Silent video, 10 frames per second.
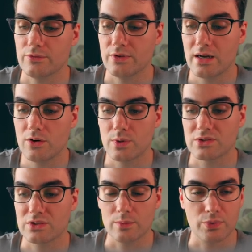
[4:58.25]
For now, we're
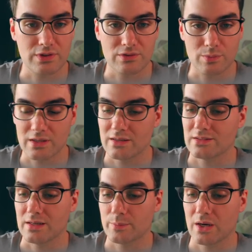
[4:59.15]
just going to put this one
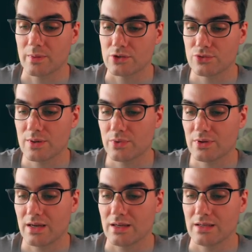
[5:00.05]
as an upcoming trip.
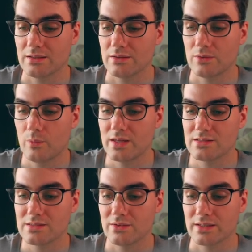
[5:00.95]
And
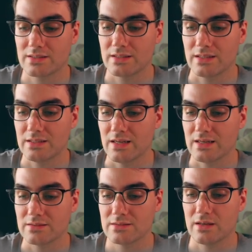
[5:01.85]
when selecting the
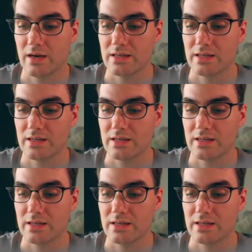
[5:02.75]
dates, I